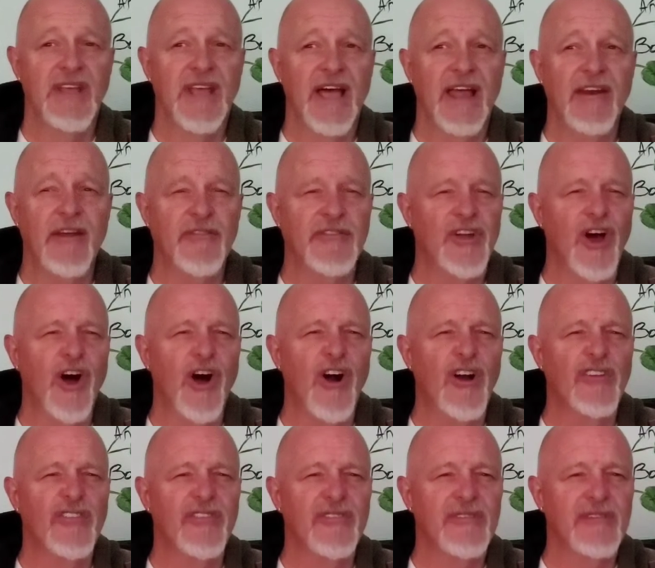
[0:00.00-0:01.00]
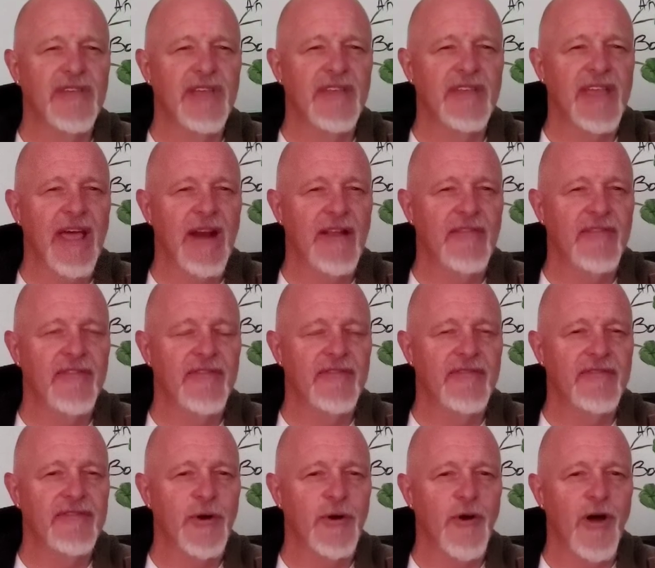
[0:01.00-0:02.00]
I know dogs can kind of
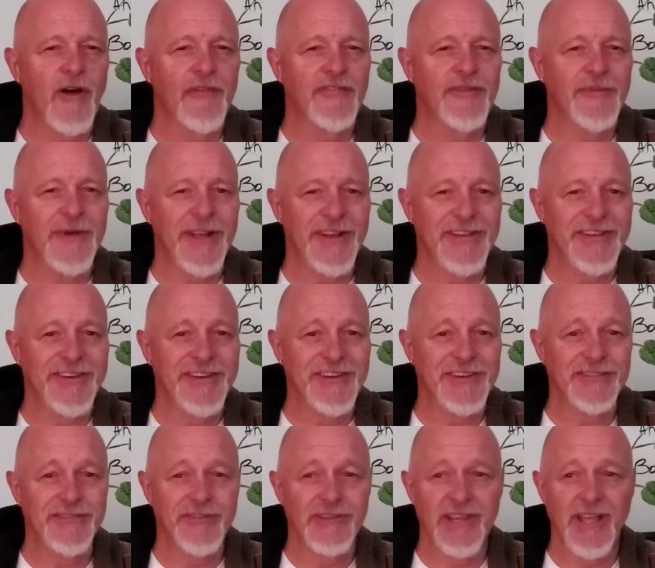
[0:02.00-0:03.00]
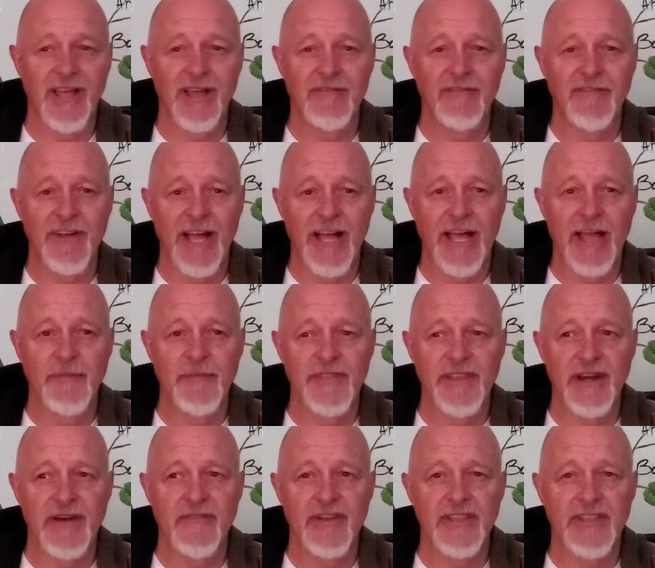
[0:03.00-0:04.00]
throw off some unconditional love vibes
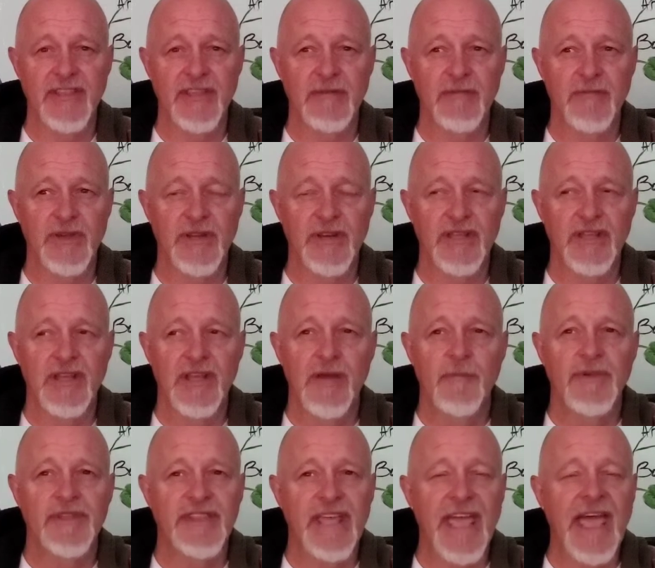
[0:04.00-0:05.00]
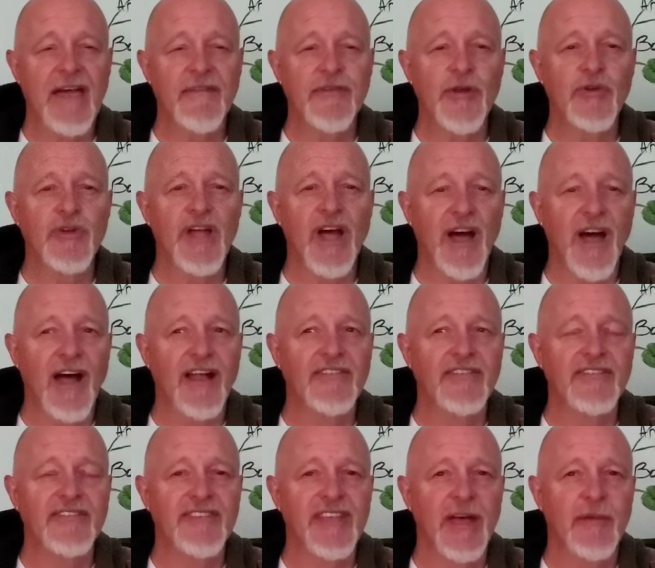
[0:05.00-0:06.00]
and everything, but they have no
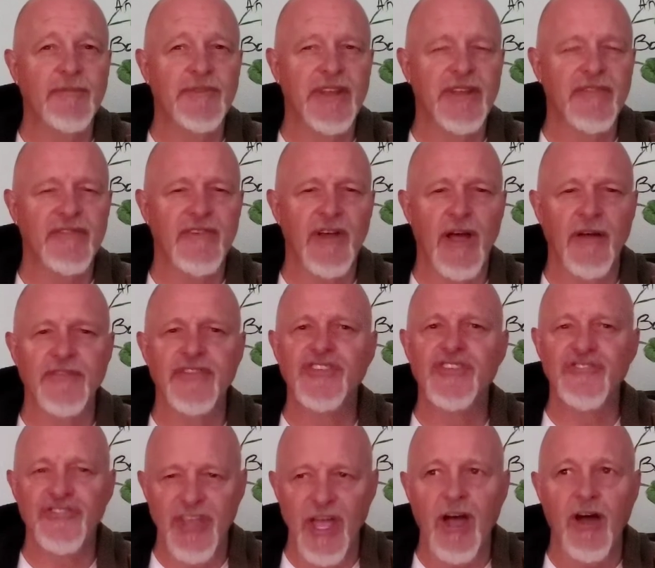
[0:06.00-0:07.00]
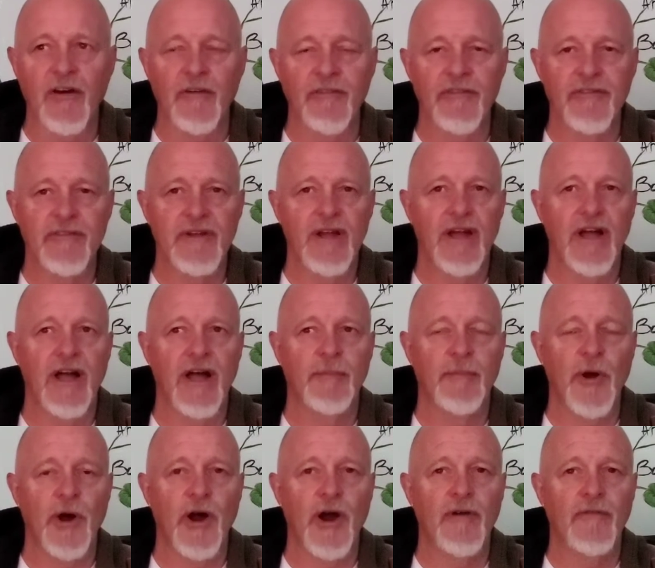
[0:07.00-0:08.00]
concept of self
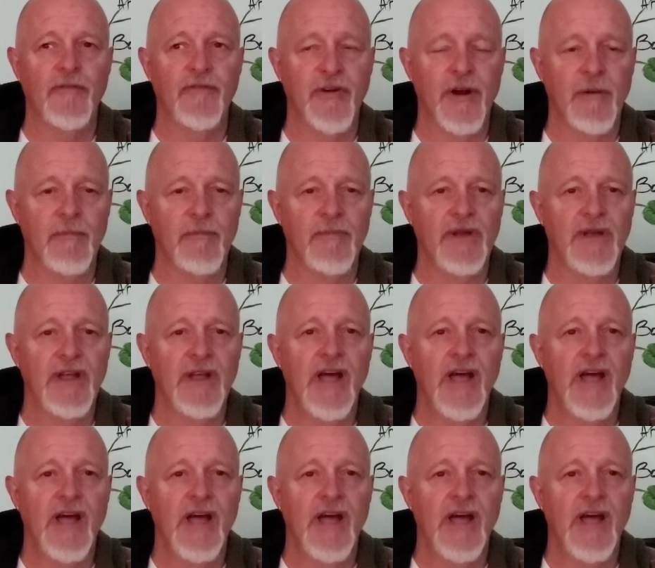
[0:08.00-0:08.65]
apart from